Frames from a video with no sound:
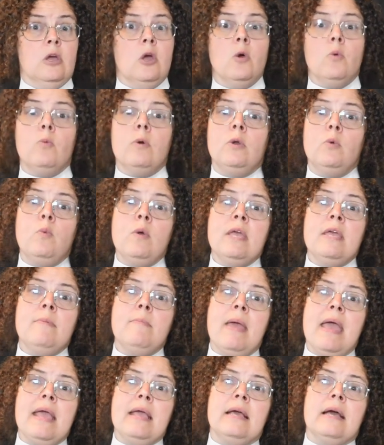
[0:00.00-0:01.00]
When we
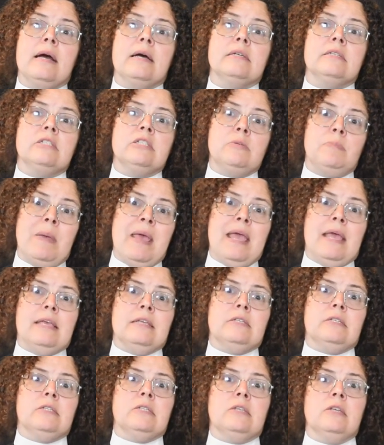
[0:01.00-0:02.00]
make
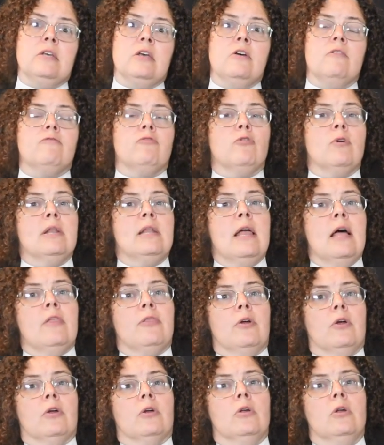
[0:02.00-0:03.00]
space for
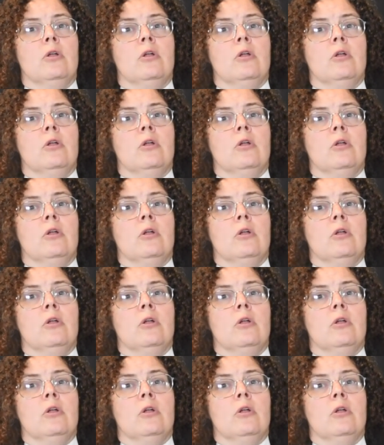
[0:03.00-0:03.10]
another